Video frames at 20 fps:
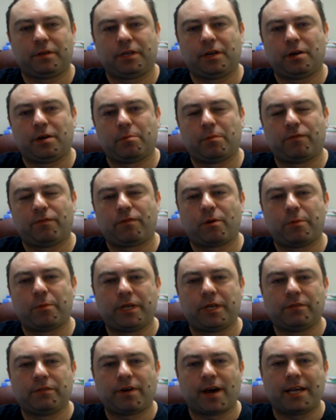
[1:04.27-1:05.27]
You know, before we
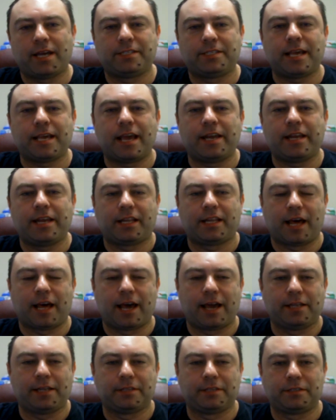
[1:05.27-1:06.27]
advise any
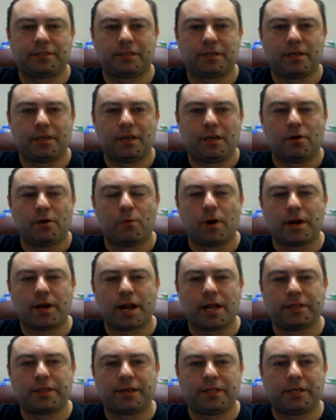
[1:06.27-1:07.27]
clients what
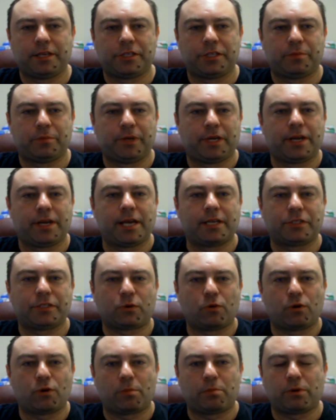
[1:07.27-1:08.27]
entity they should be, an S
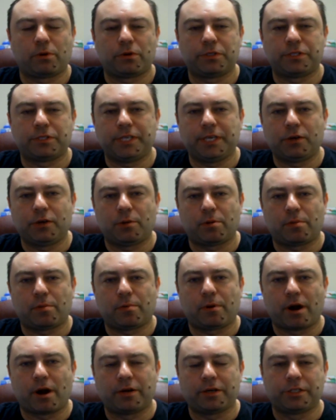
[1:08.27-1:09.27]
corp or a C corp or
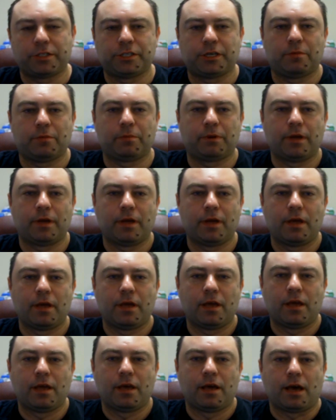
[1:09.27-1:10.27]
partnership,
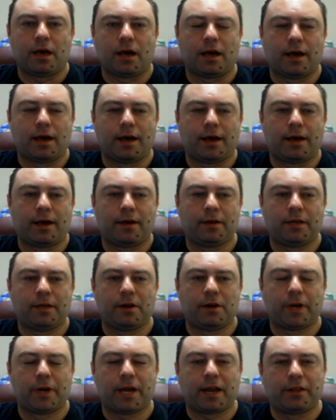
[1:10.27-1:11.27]
you
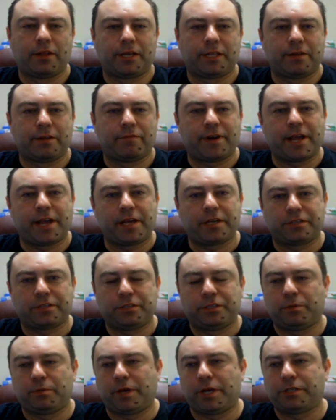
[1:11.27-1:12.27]
know, we got to look at their financial
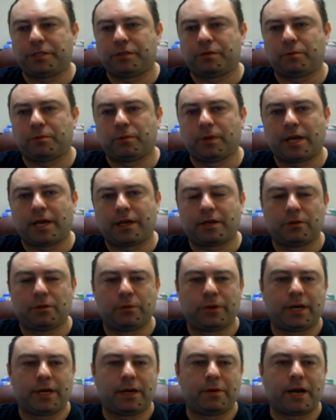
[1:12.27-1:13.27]
situation. We got to
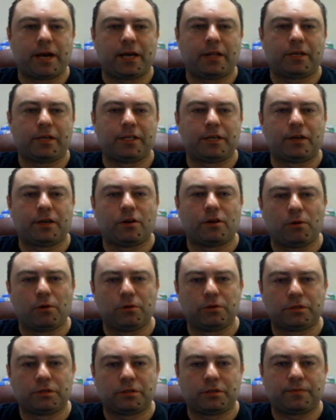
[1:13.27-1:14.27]
look at their
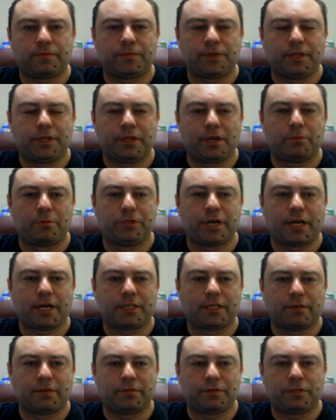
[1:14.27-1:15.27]
goals, their
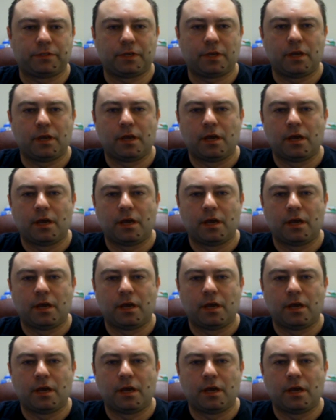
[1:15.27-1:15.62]
objectives.